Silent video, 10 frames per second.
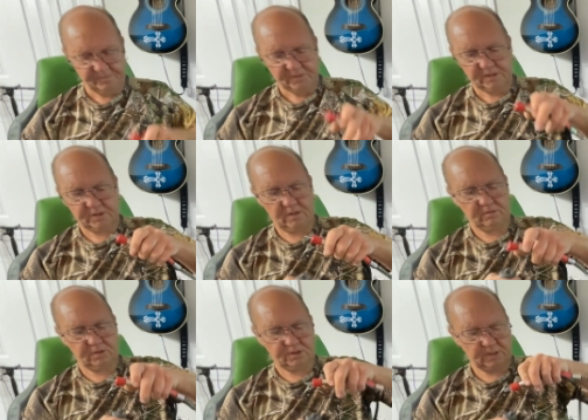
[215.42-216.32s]
So
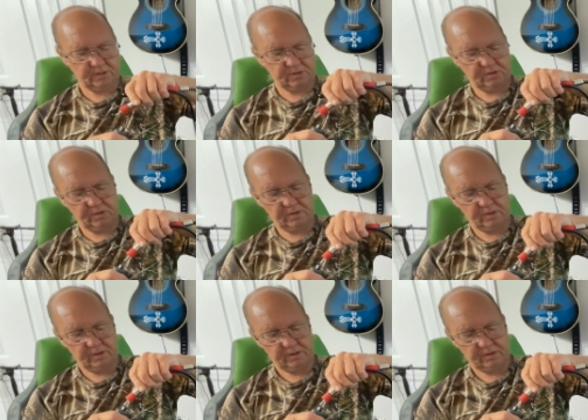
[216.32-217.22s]
just undo your
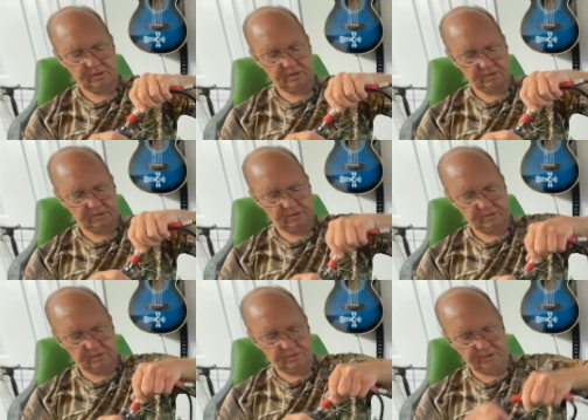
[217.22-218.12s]

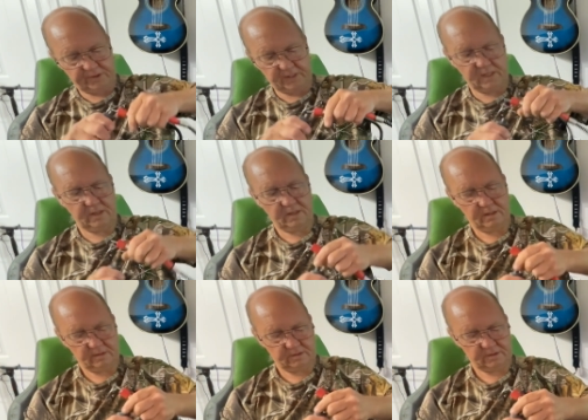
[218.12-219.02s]
little thingy
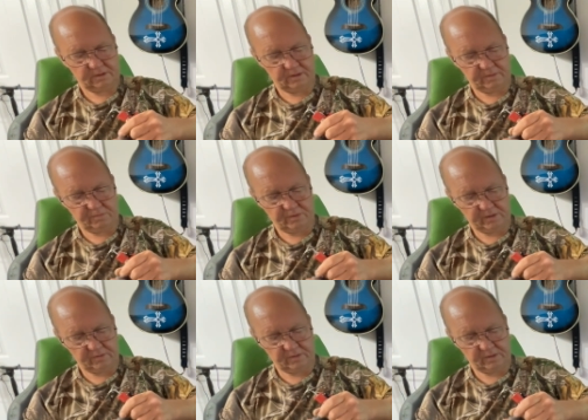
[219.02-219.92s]
till the
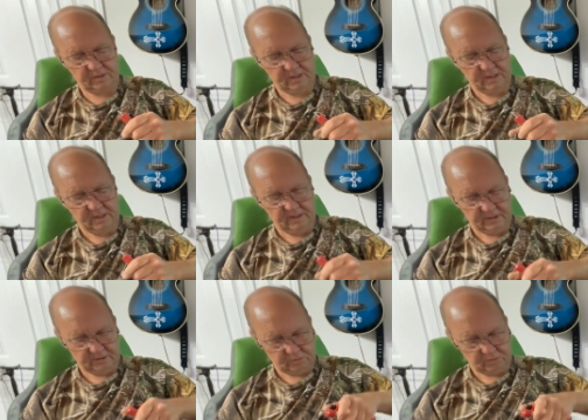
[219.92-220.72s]
point where it's